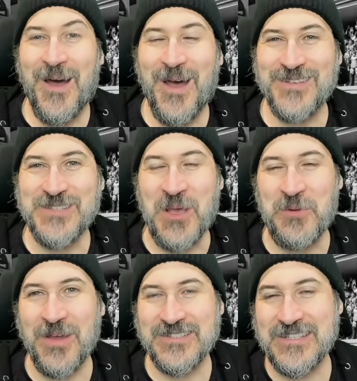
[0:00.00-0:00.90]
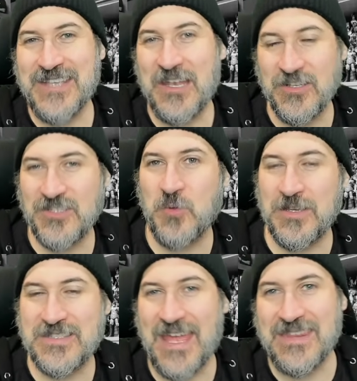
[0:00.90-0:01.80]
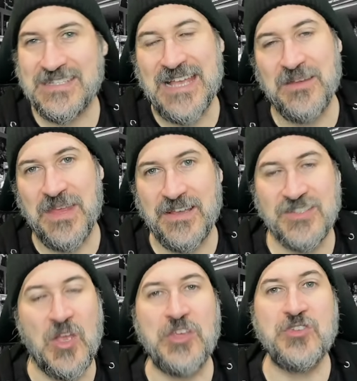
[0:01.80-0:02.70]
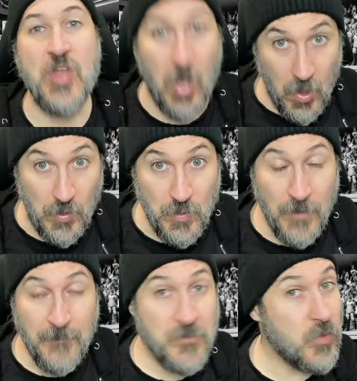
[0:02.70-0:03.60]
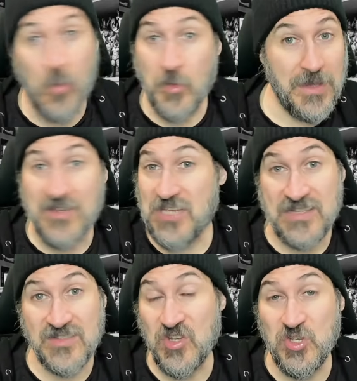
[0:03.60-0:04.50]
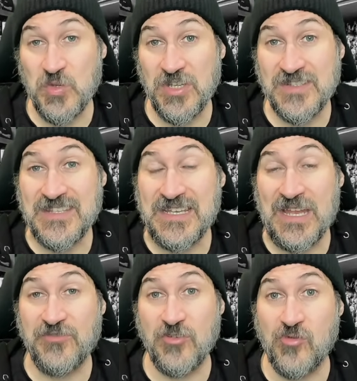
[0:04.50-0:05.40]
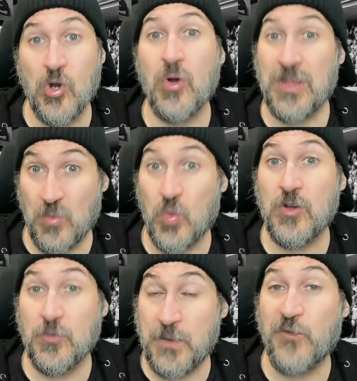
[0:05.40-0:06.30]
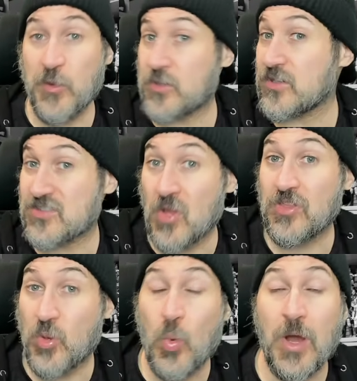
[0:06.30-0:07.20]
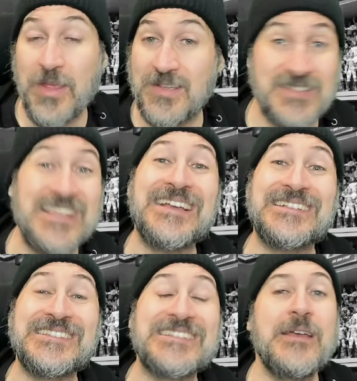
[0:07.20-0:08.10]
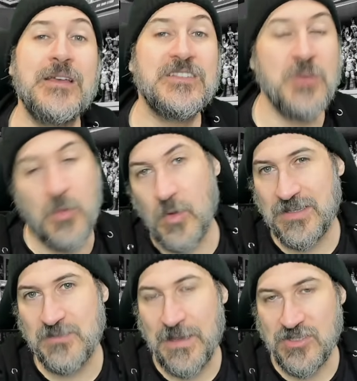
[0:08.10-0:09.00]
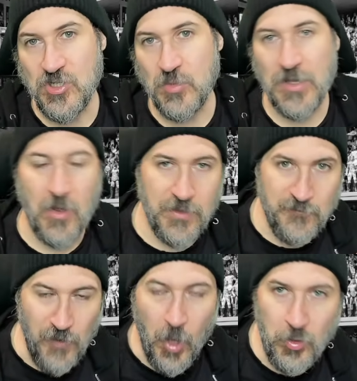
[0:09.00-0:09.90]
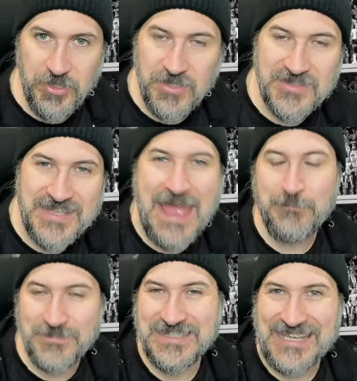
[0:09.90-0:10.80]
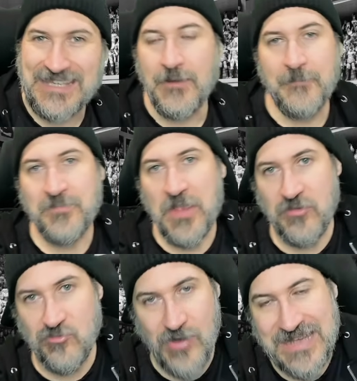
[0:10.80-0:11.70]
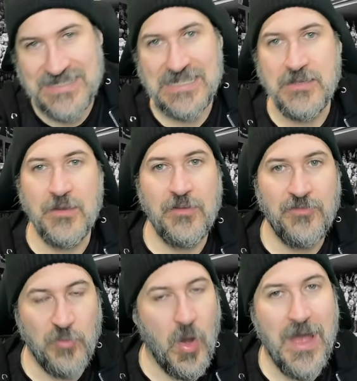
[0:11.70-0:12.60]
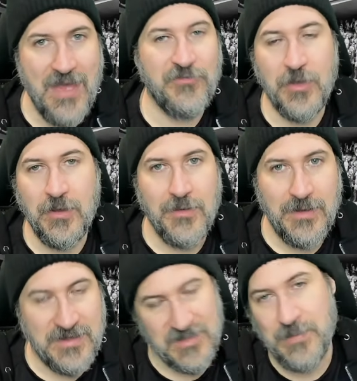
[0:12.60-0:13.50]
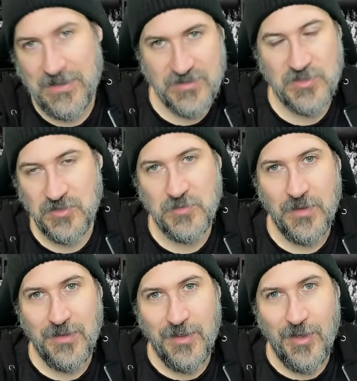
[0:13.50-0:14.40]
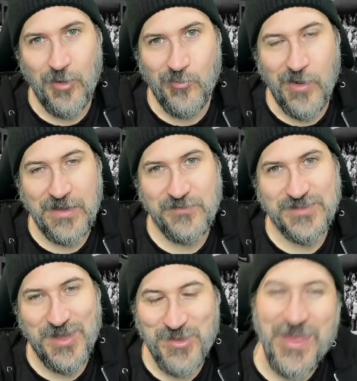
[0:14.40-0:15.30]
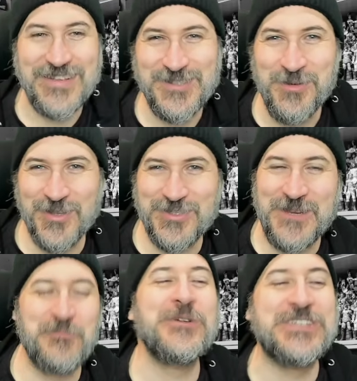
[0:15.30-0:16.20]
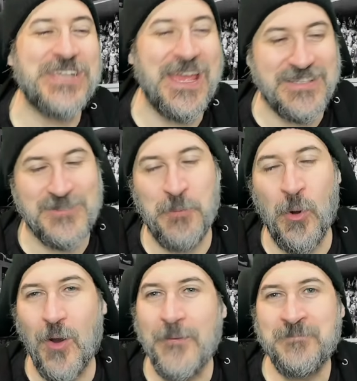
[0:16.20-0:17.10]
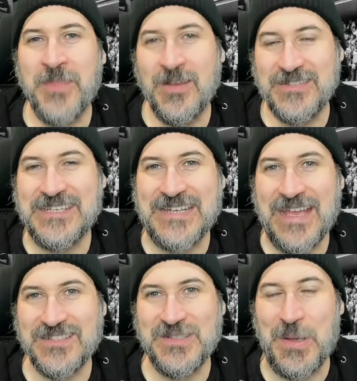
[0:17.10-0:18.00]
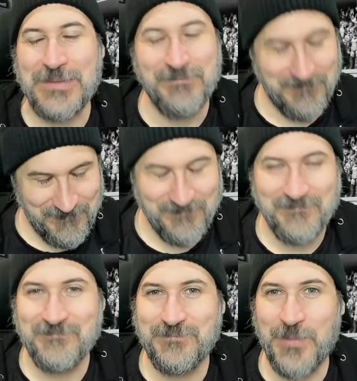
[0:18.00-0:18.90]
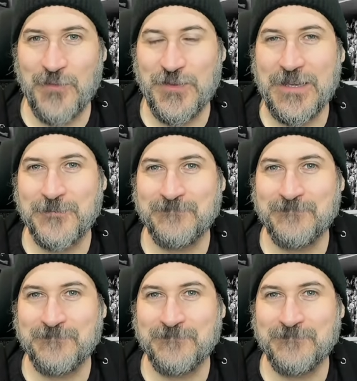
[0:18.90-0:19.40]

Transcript: So as I said, I just wanted to get this out there because I know we won't get a chance to do an unseen after Raw. It will be focused on the Wyatt 6. So I wanted to make sure we got the folders empty and ready for whatever is about to arrive. So thanks for watching. Appreciate the support. I'll see you next time. Bye for now.